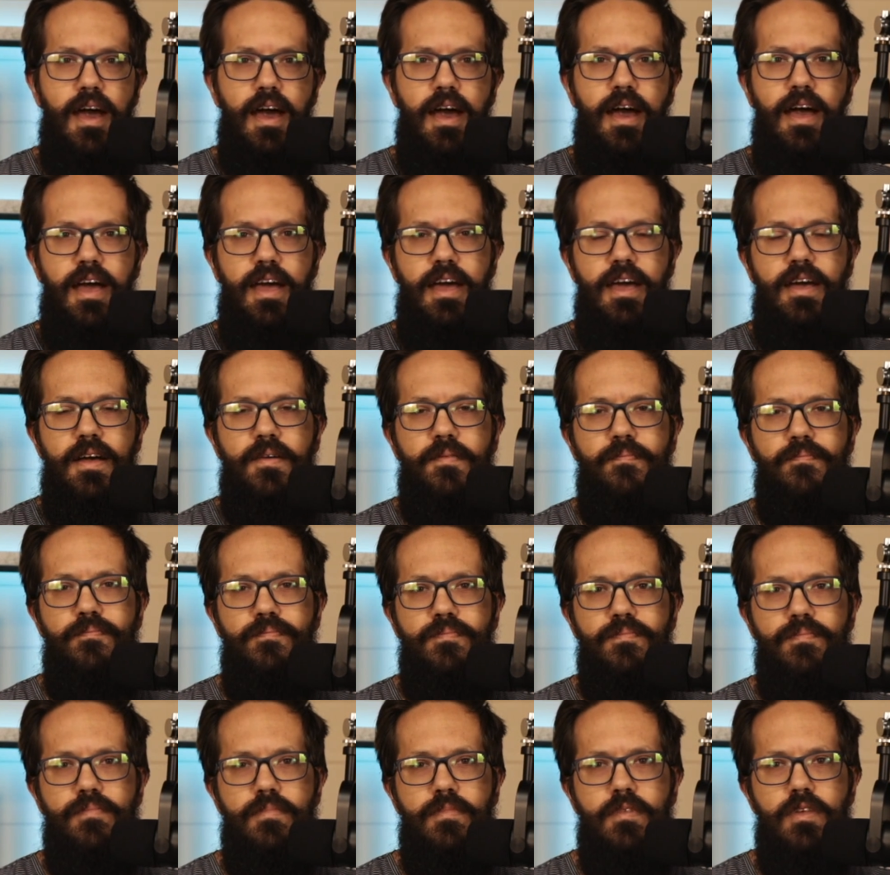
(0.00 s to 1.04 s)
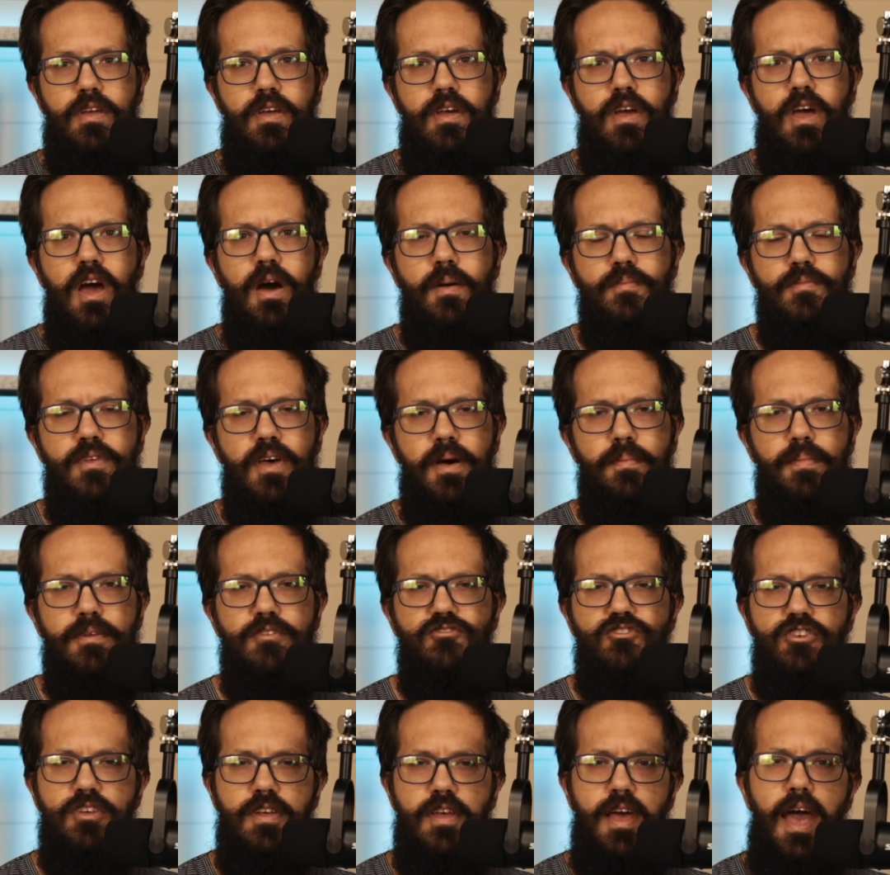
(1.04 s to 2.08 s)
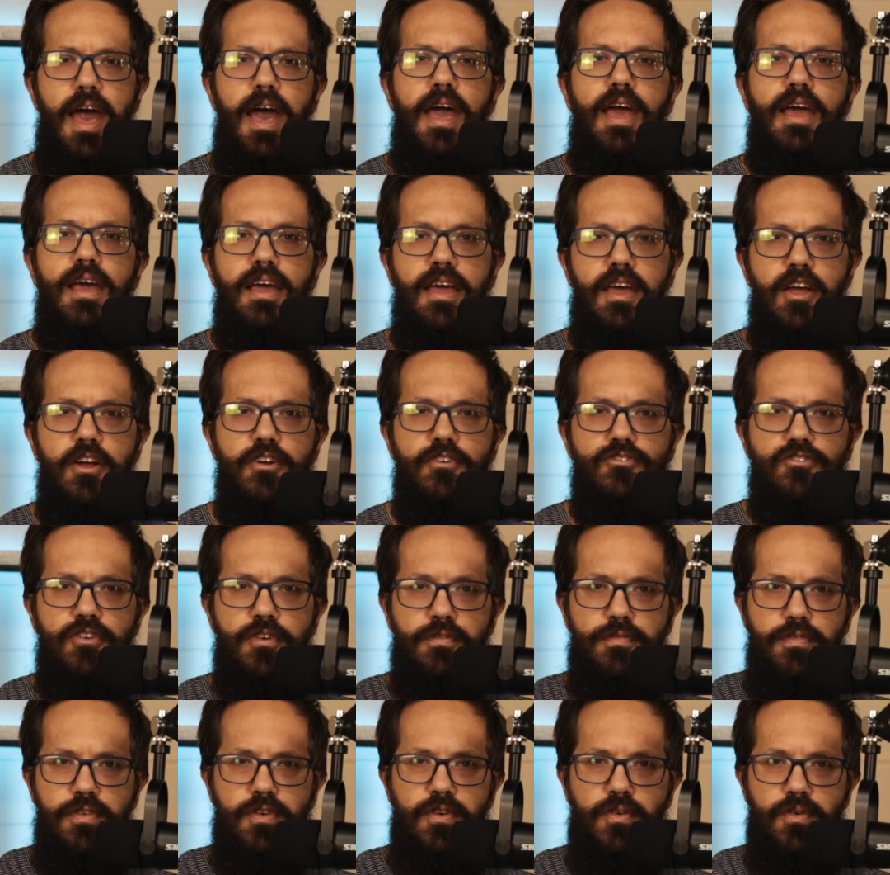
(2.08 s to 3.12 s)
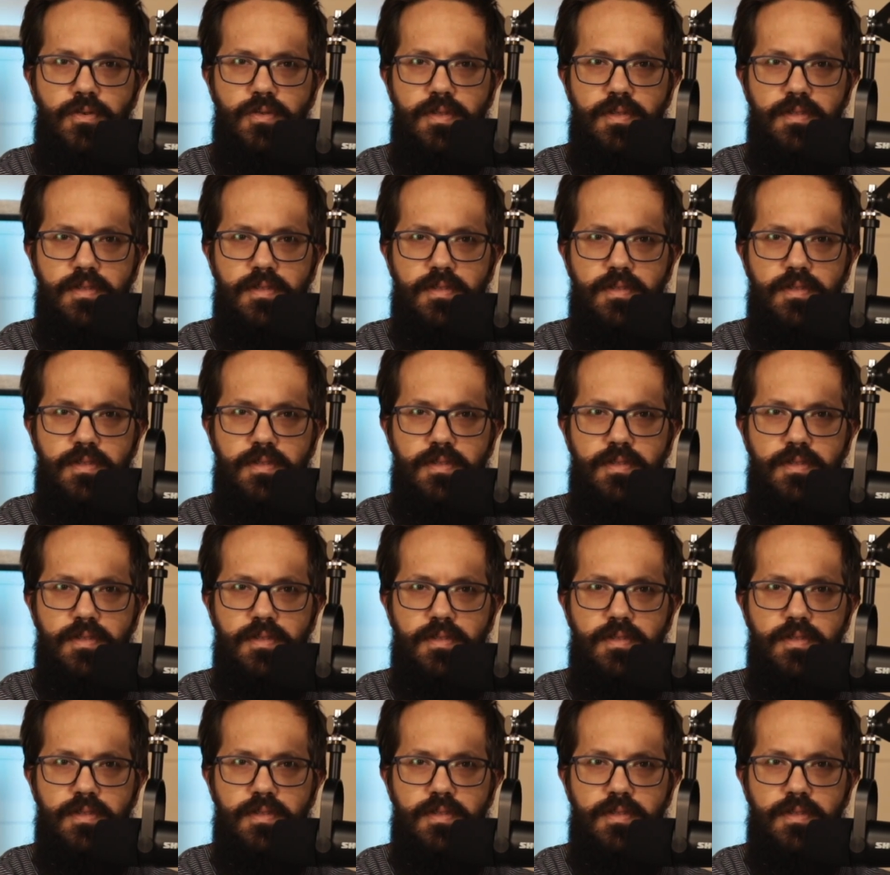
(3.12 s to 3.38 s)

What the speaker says: uh, comes up and she's like, "Hey, here's her food,"